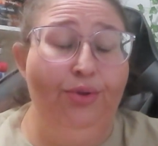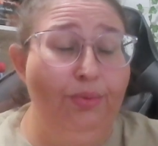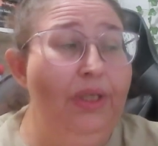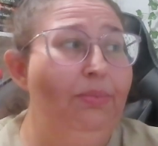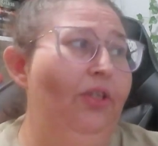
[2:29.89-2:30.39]

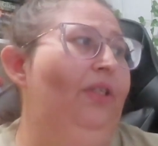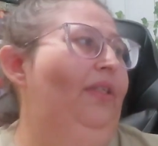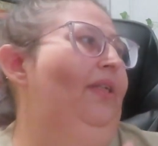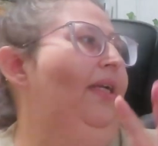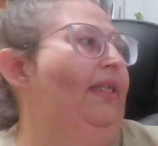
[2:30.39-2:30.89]
3 books
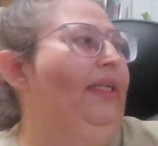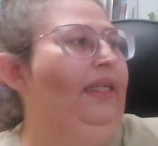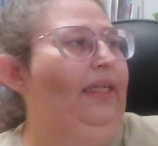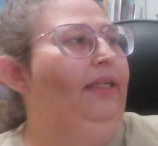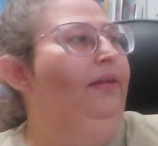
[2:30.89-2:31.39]
that I
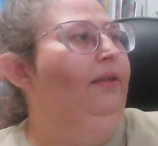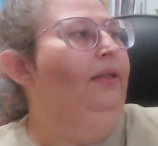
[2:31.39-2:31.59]
needed.